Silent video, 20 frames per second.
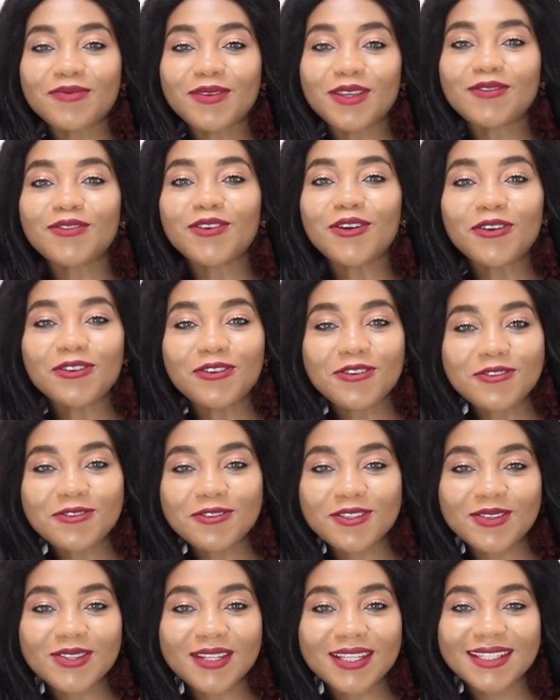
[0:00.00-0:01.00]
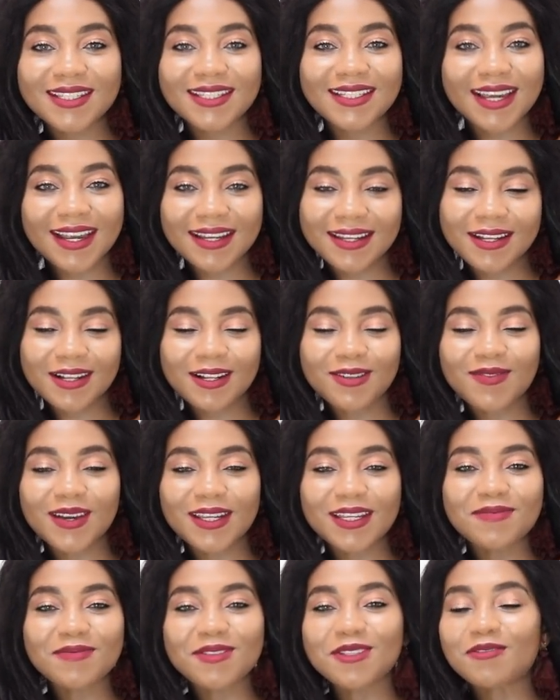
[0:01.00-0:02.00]
If you're new to this channel, my
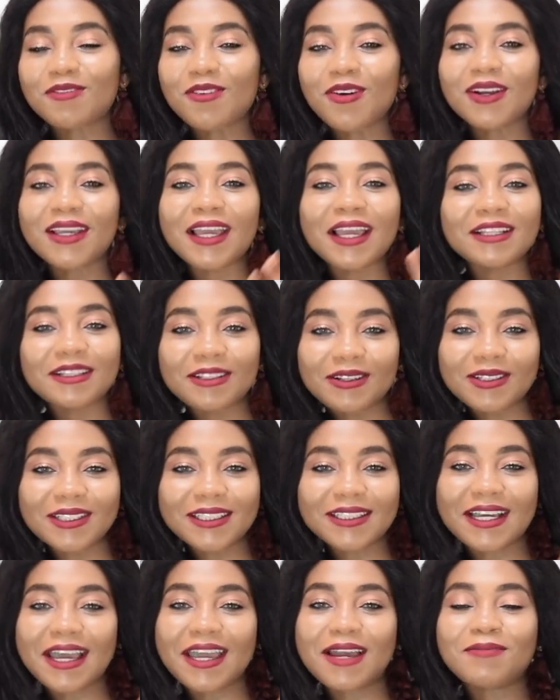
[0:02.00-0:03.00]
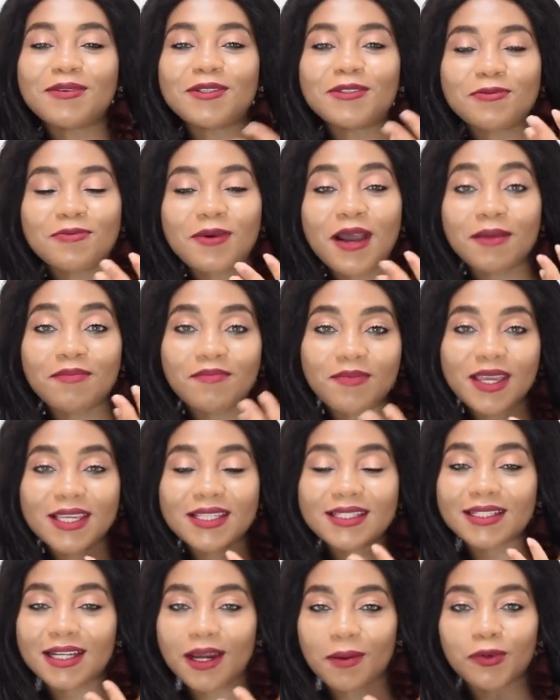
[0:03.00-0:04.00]
name is Fonkeng Dolly. I am a
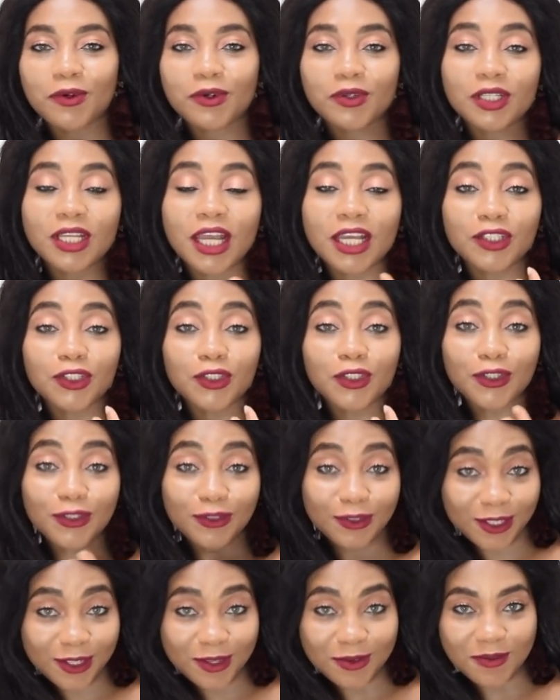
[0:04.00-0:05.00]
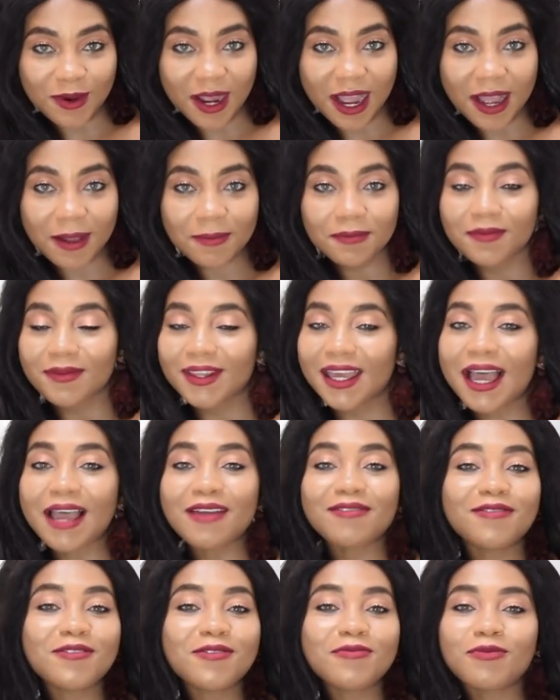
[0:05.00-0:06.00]
Dubai-based Cameroonian YouTuber.
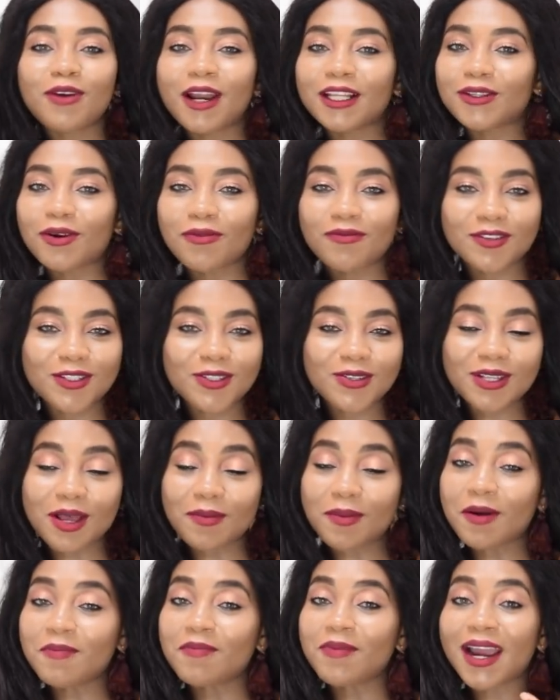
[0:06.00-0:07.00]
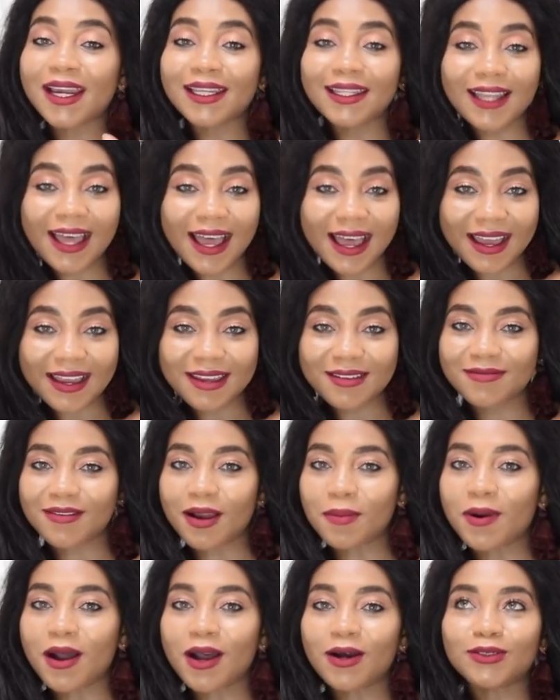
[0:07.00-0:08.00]
I film random videos about my life,
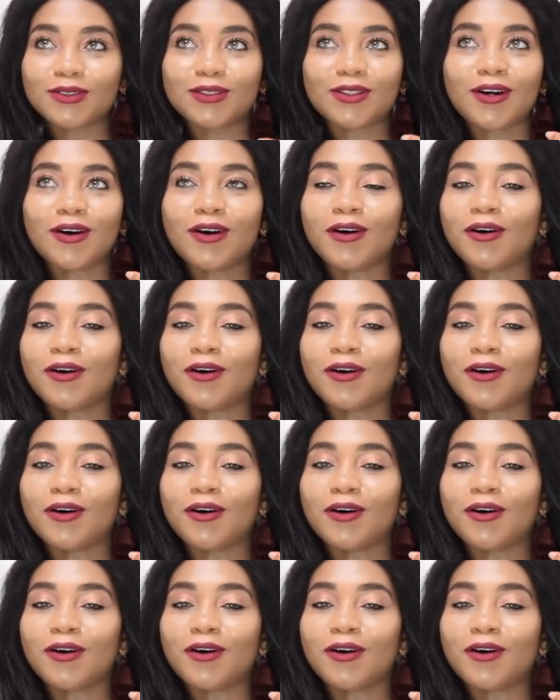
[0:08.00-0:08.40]
about